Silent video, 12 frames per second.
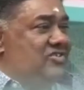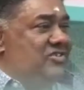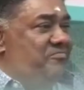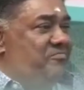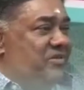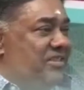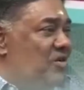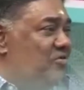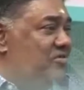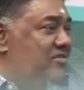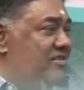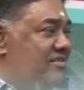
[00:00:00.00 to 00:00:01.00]
a ship
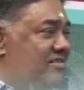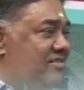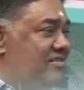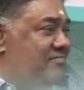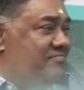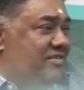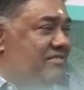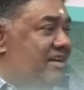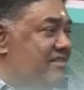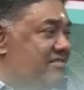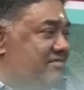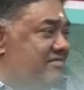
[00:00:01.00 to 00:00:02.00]
without um,
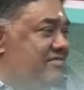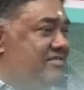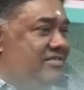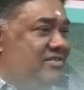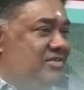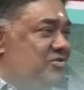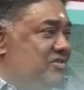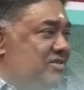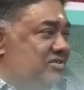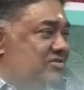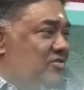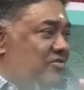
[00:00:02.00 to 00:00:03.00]
rudder. You
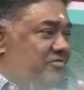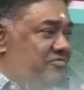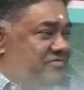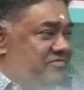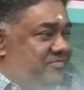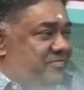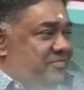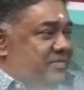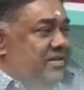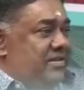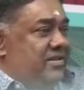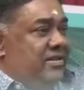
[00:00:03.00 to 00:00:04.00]
just sort of.
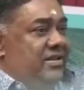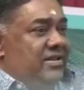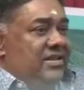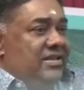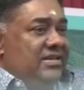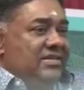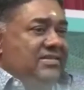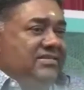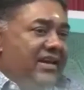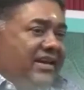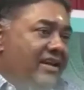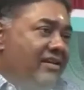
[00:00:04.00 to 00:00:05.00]

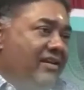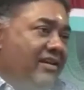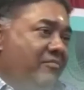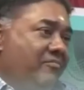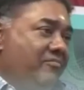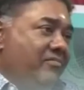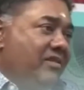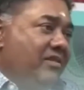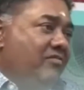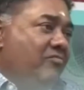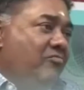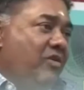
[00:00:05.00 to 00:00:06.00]
Secondly,
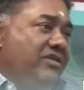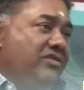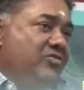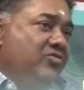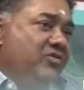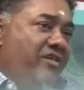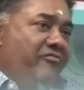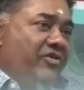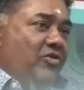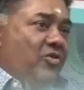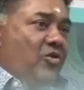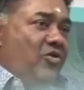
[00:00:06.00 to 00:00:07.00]
once you
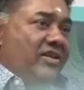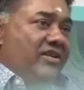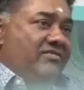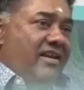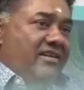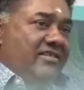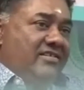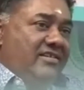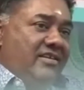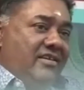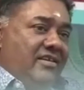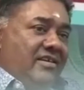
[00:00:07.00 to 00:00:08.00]
have your goal and
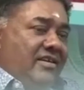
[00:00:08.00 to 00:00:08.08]
strategy,